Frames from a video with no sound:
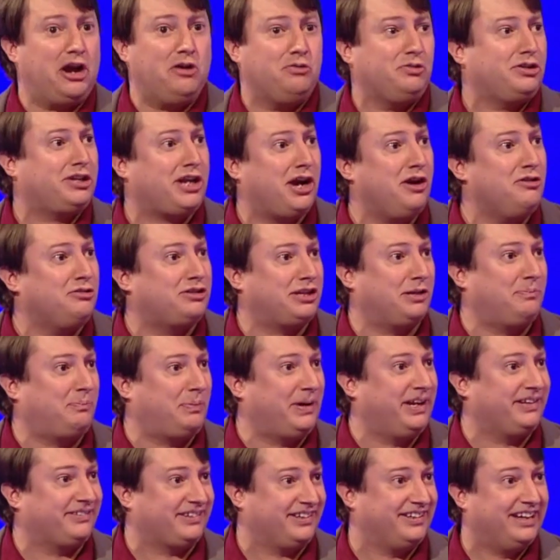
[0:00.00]
Don't go to
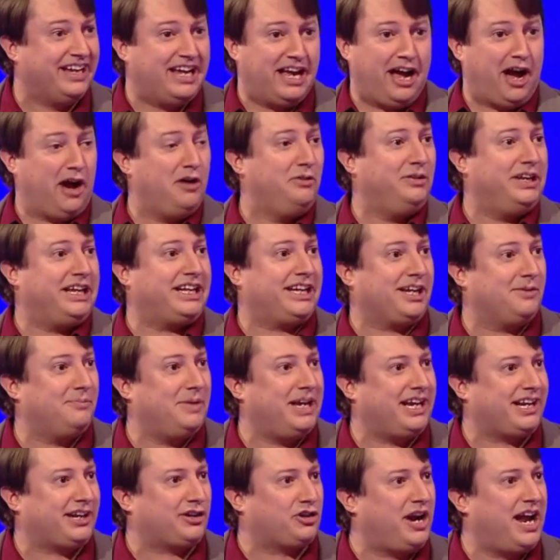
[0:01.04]
prison. Only
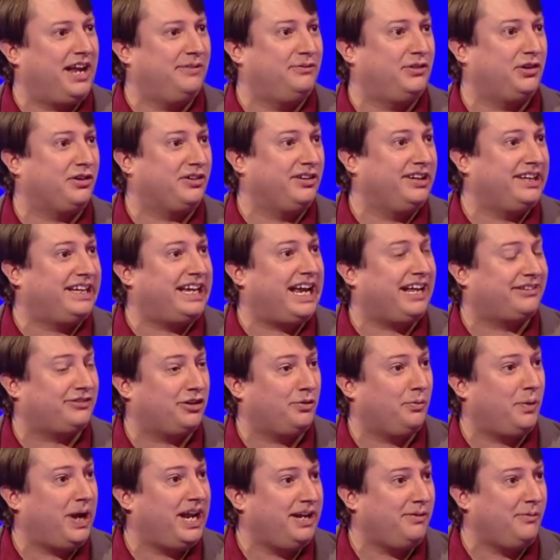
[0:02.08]
commit crimes you can get
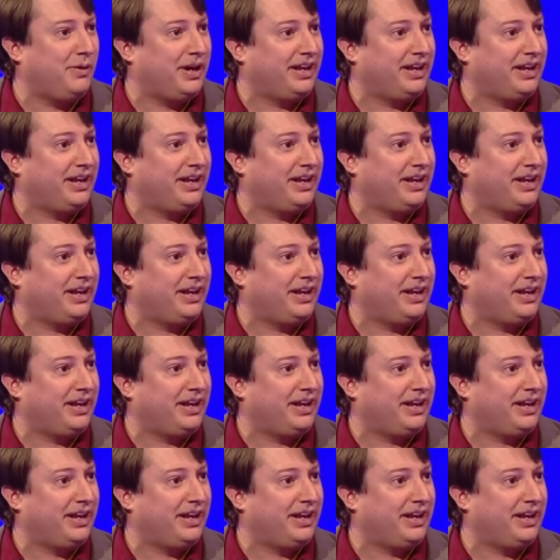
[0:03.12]
away